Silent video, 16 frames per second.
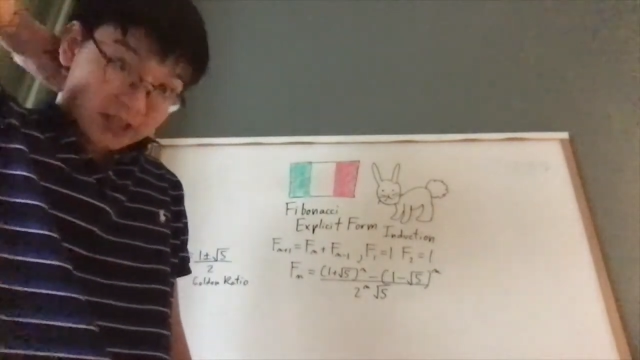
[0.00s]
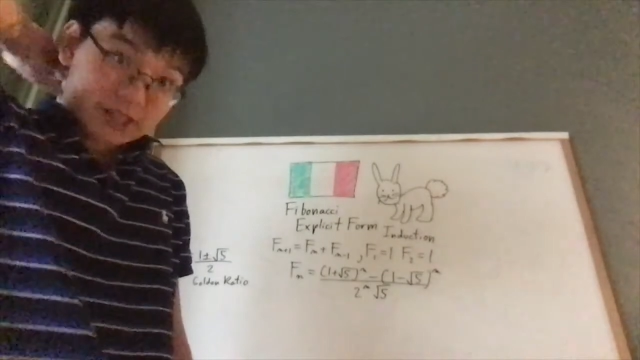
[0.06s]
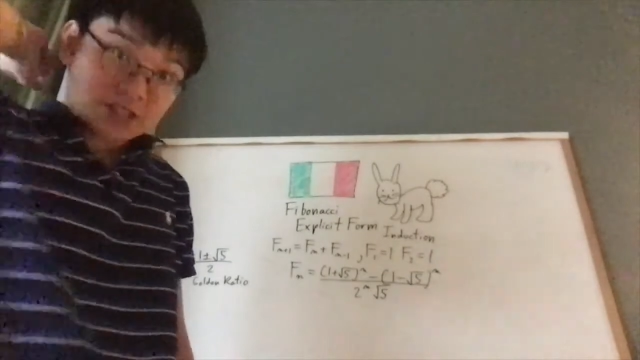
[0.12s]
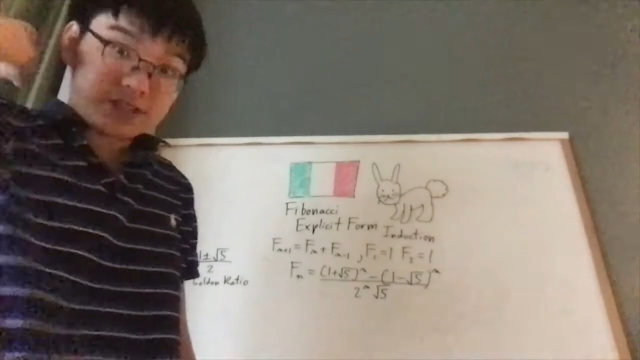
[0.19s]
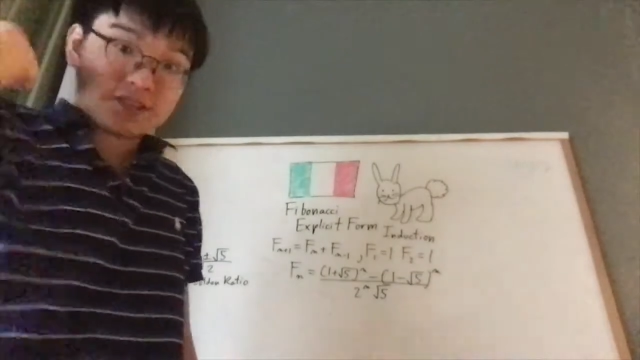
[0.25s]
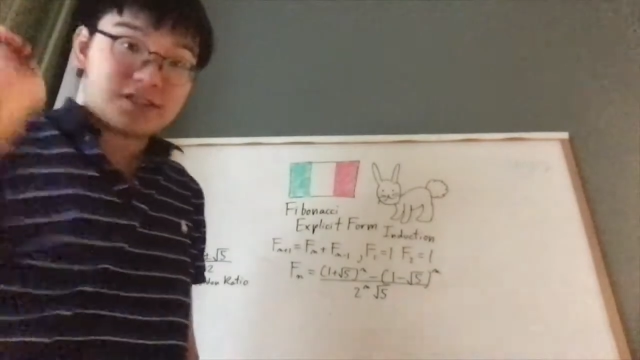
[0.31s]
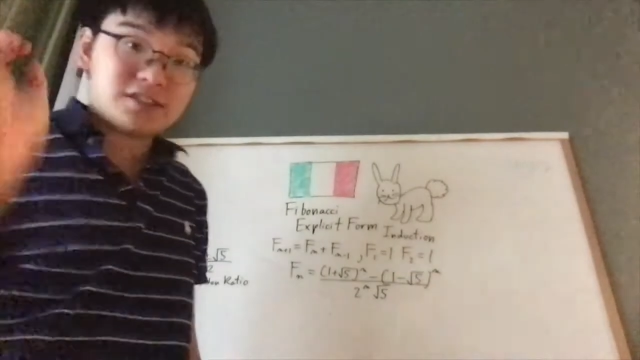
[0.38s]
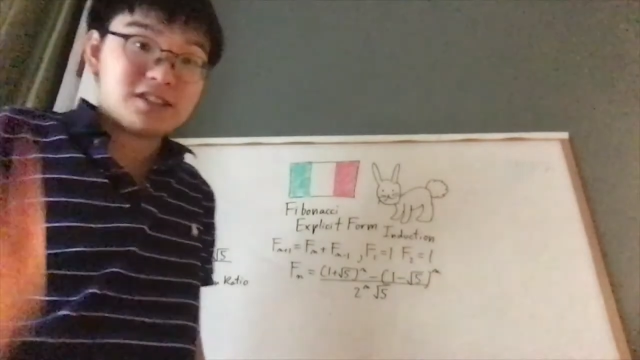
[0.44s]

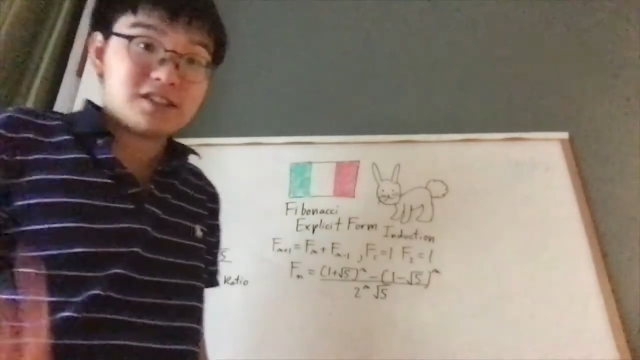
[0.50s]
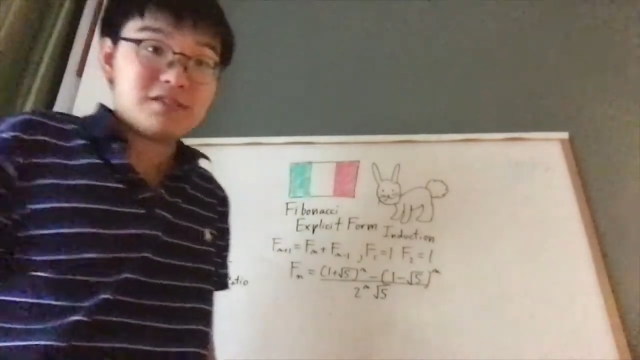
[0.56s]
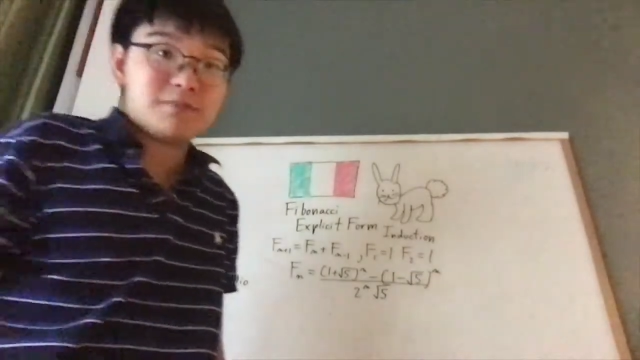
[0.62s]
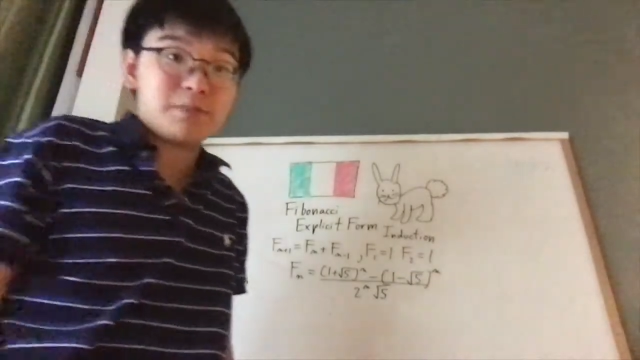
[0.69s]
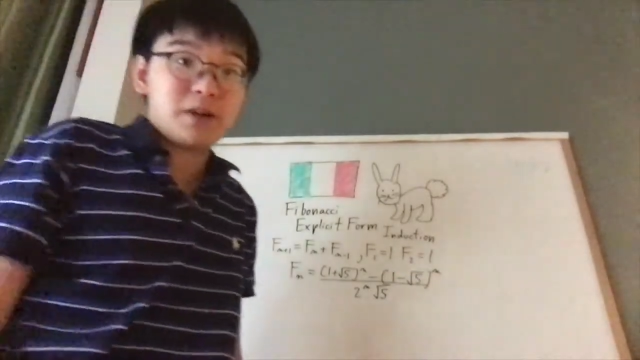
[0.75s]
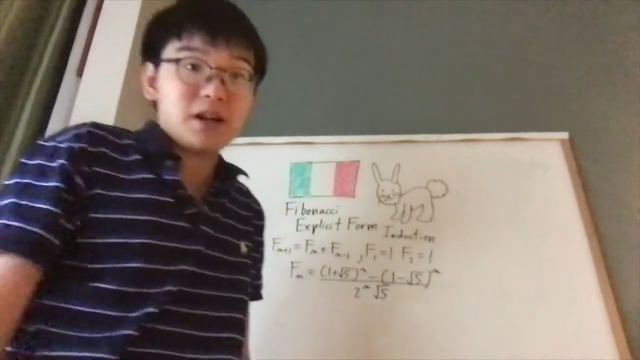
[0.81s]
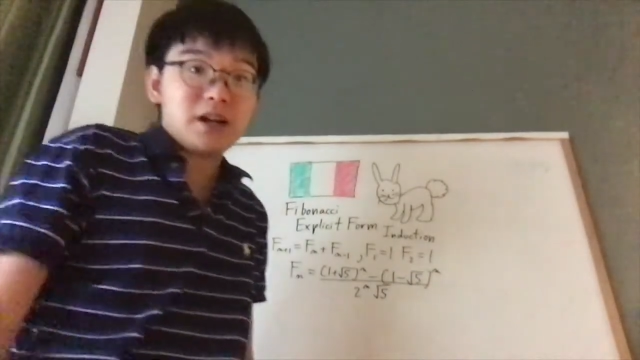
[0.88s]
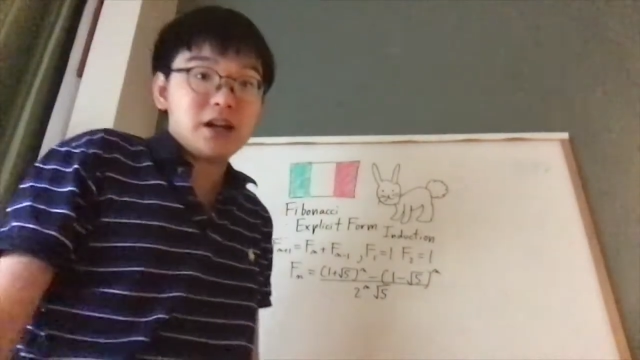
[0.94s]
conceived
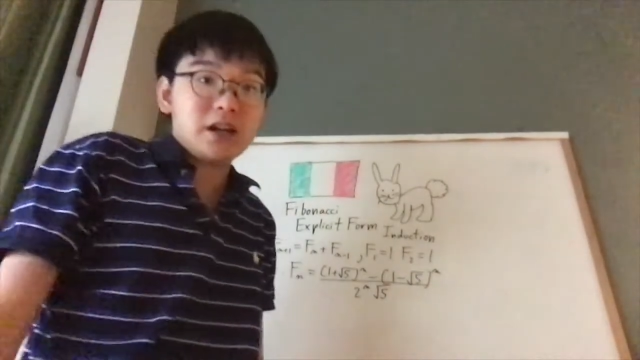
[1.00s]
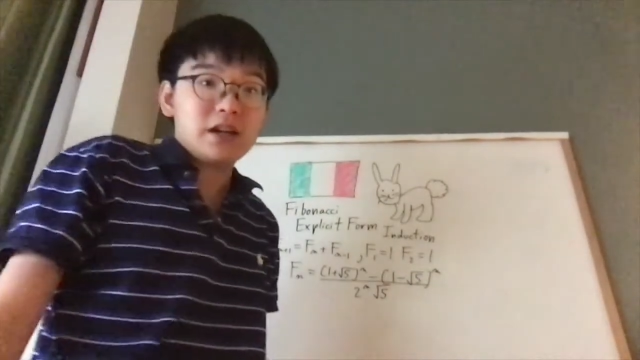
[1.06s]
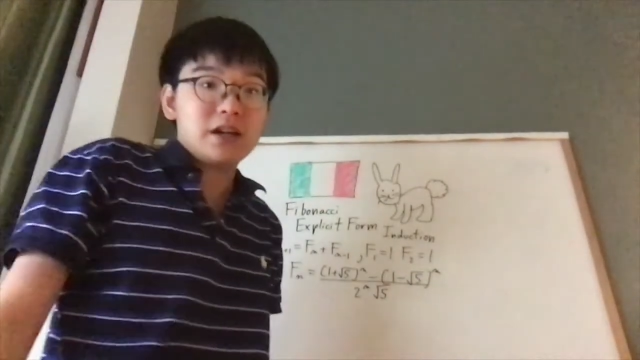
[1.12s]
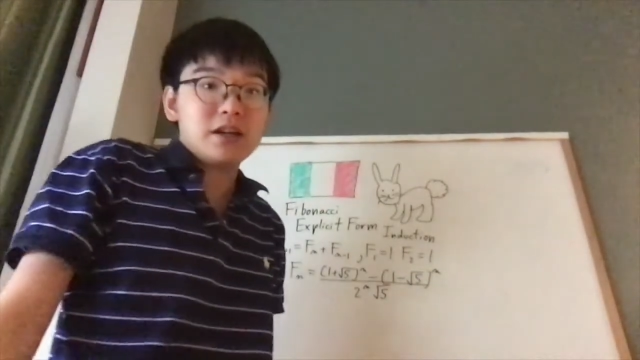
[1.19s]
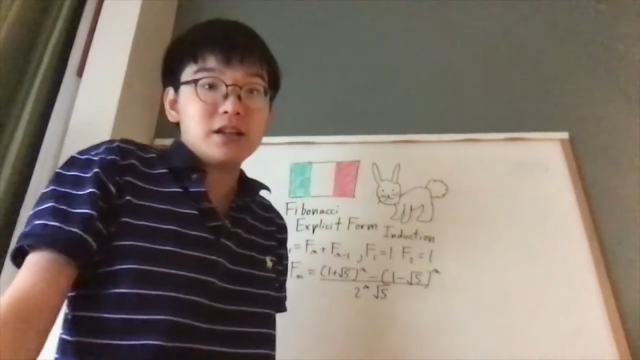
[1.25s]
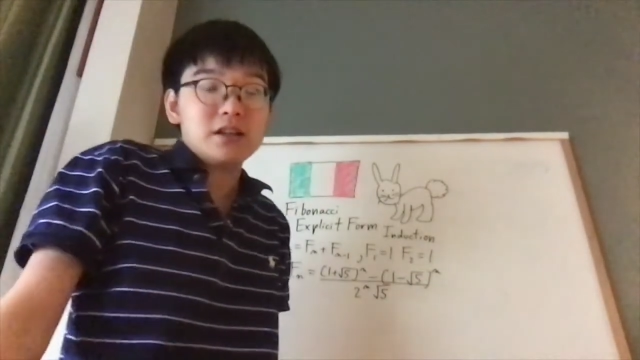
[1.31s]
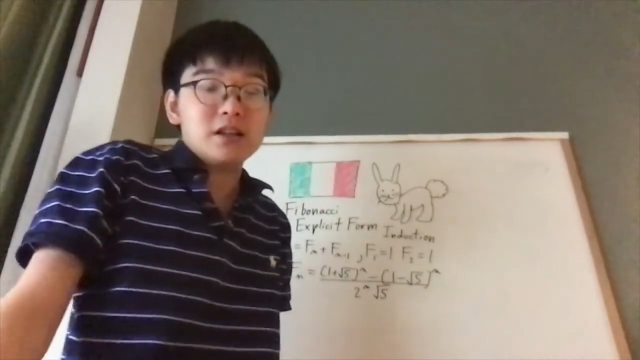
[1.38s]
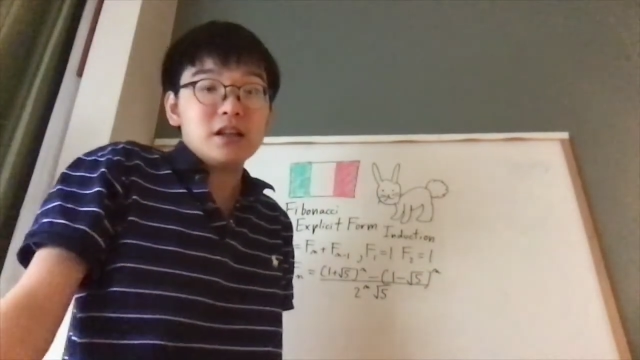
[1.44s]

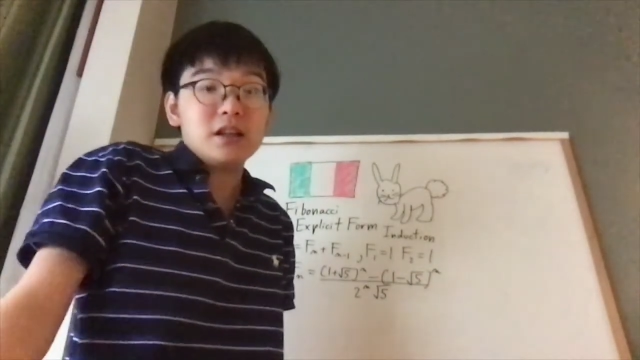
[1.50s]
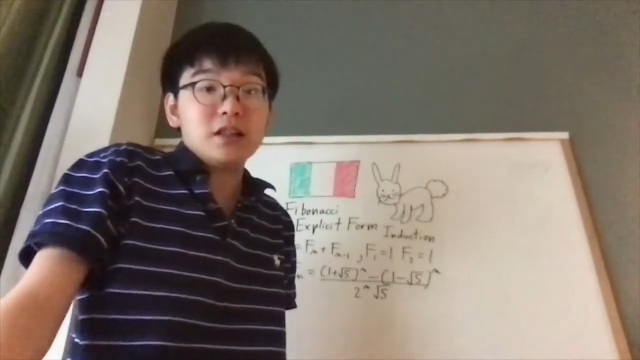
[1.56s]
by